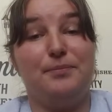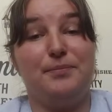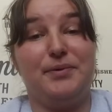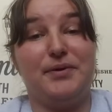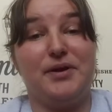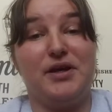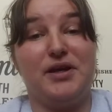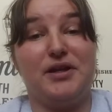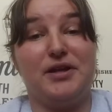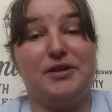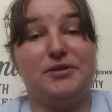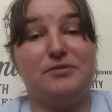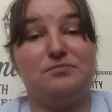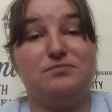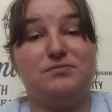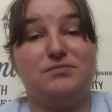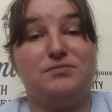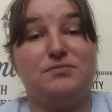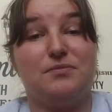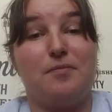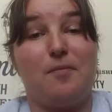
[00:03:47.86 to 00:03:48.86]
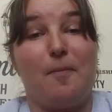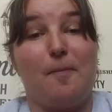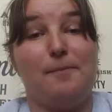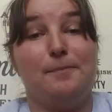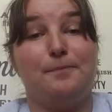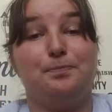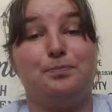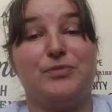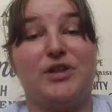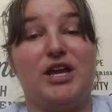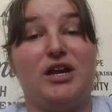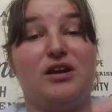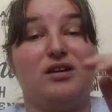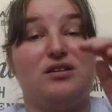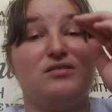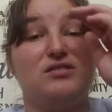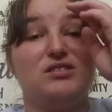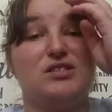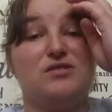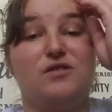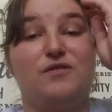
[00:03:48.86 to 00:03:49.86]
but it
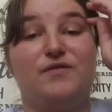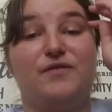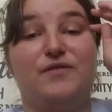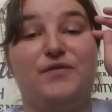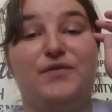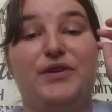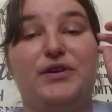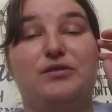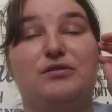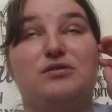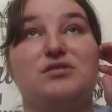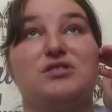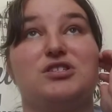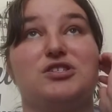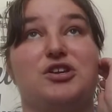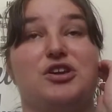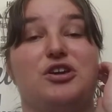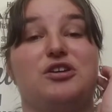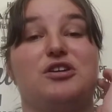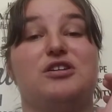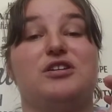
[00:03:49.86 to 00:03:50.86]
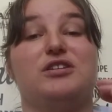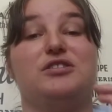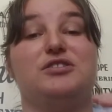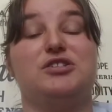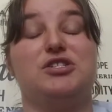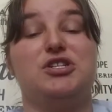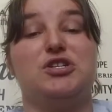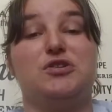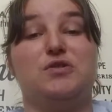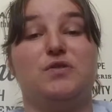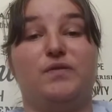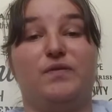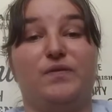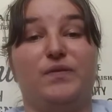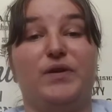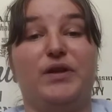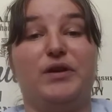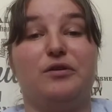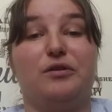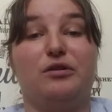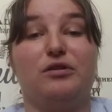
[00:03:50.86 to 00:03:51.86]
also feels good to
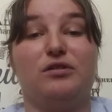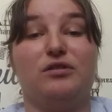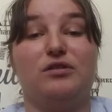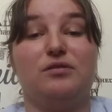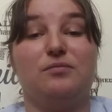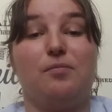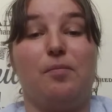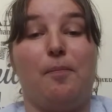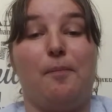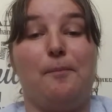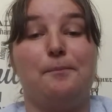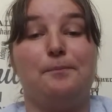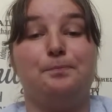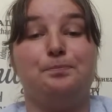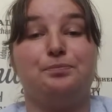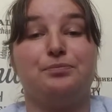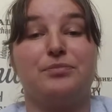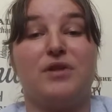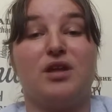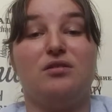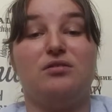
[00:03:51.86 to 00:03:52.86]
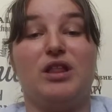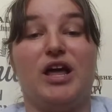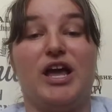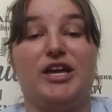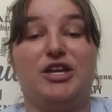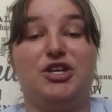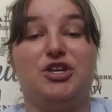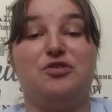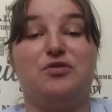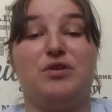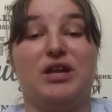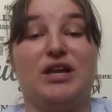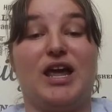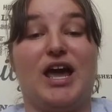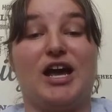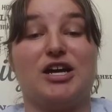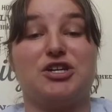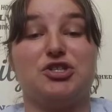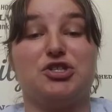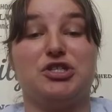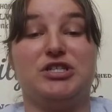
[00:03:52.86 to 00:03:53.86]
feel like you can
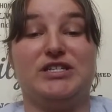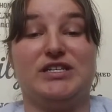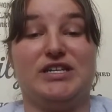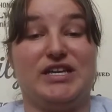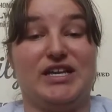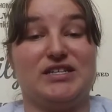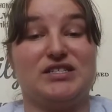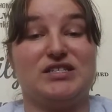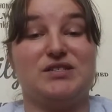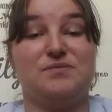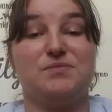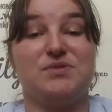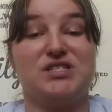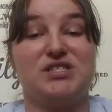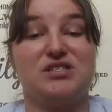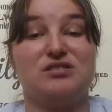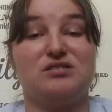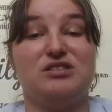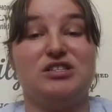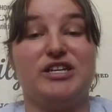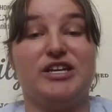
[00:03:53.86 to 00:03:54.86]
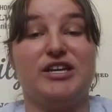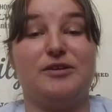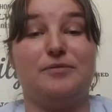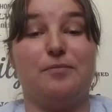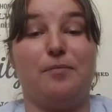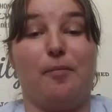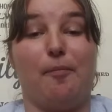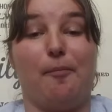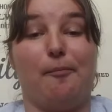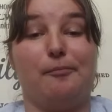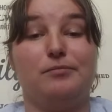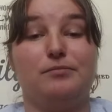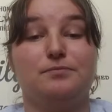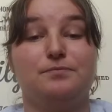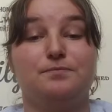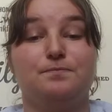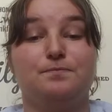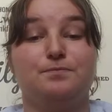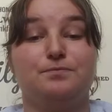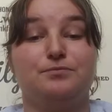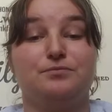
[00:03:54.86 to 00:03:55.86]
actually get some sleep.
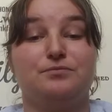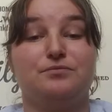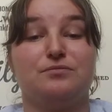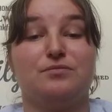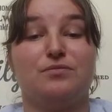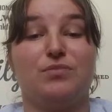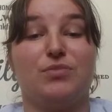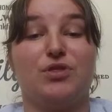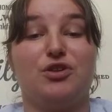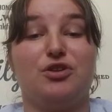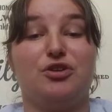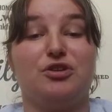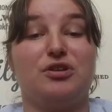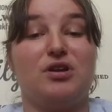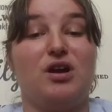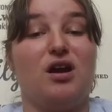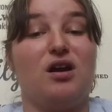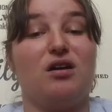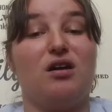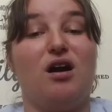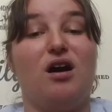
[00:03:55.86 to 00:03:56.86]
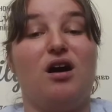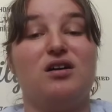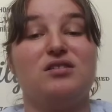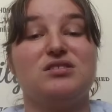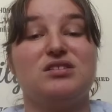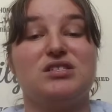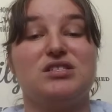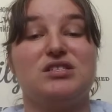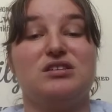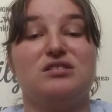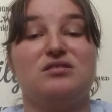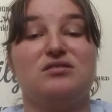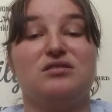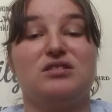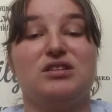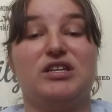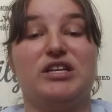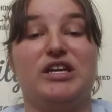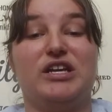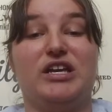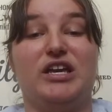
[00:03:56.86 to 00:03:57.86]
You're not
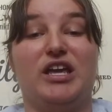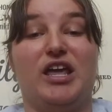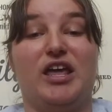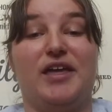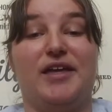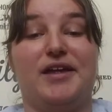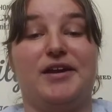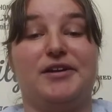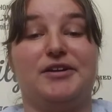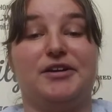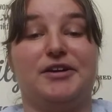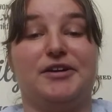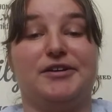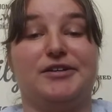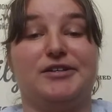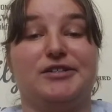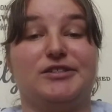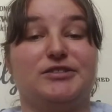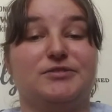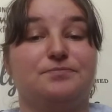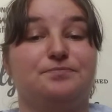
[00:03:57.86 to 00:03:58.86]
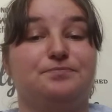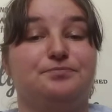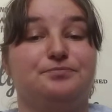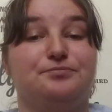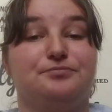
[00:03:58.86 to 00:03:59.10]
constantly in a,